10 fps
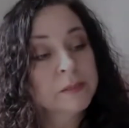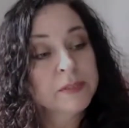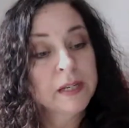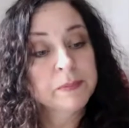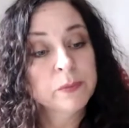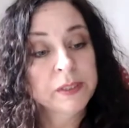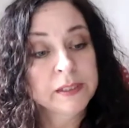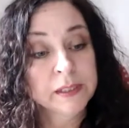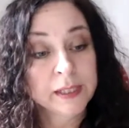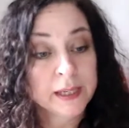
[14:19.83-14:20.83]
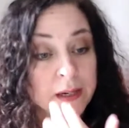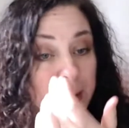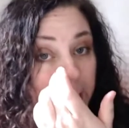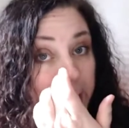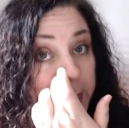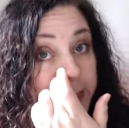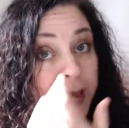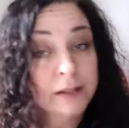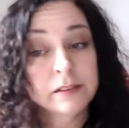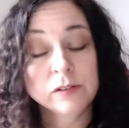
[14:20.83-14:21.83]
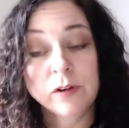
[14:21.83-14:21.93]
some tips when dealing in, in text and